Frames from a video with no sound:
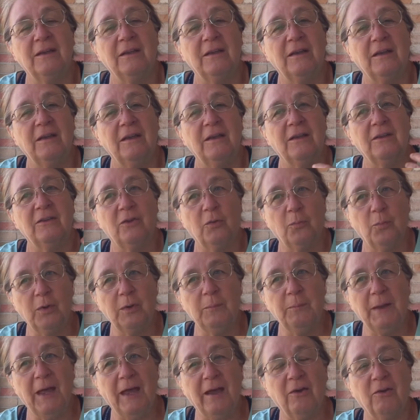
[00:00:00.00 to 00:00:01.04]

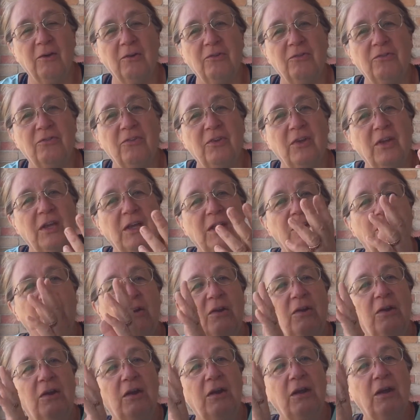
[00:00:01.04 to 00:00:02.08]
woodpeckers
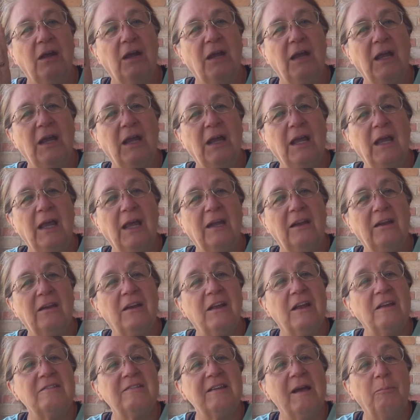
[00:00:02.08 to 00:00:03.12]
in an
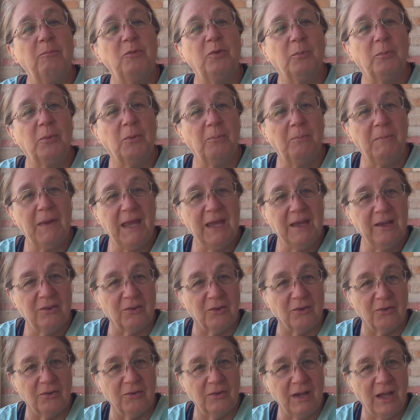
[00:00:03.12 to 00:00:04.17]
acceptable manner,
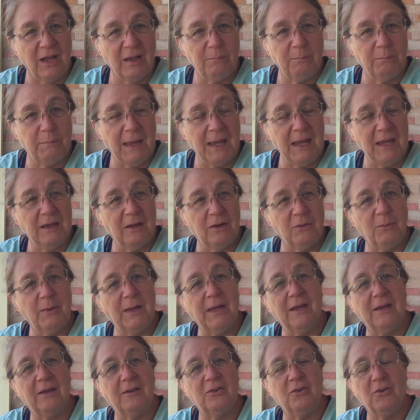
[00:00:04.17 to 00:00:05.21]
not banging away on
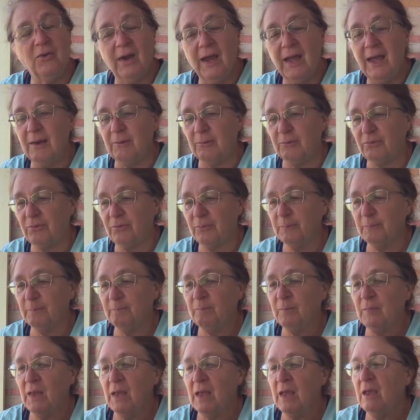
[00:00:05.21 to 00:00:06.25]
your house.
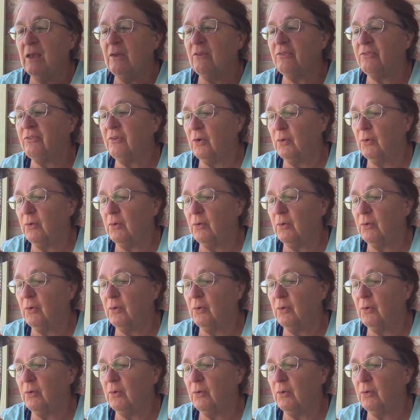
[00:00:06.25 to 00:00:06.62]
So